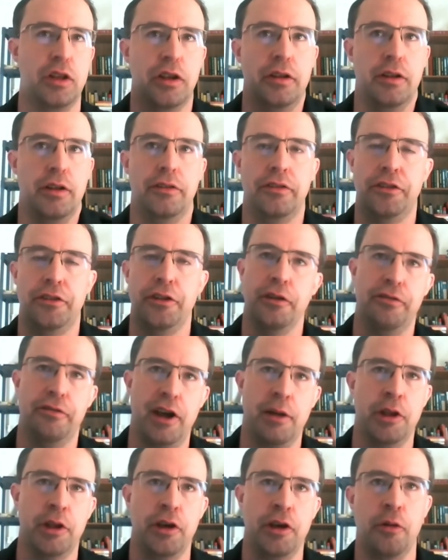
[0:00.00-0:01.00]
it's still a
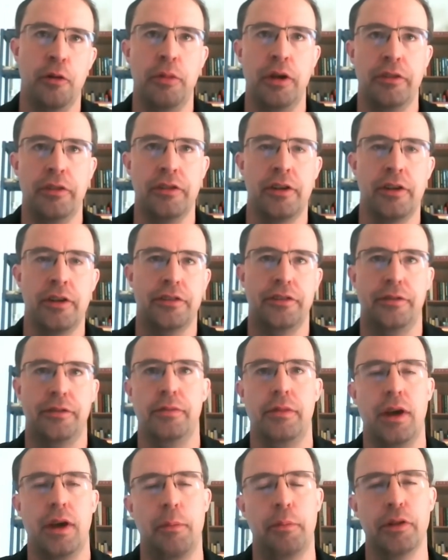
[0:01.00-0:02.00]
family-owned business.
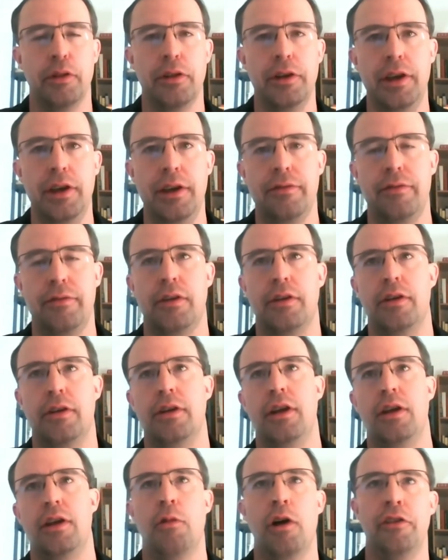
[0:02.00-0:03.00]
I believe
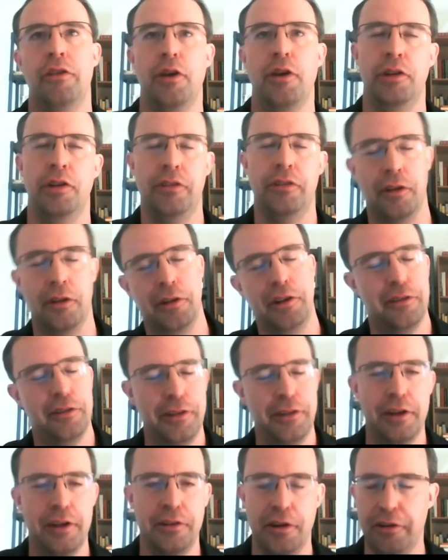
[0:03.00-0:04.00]
it was up until at least
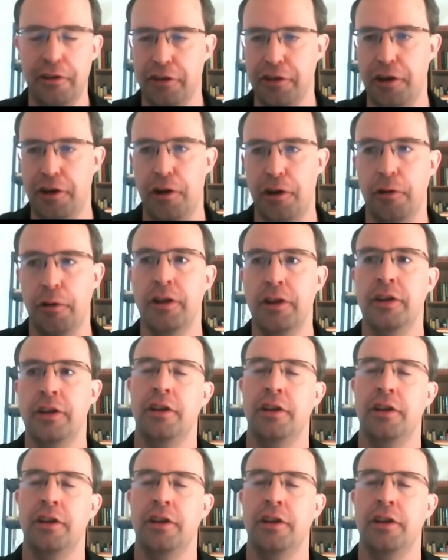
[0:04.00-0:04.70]
10 years ago.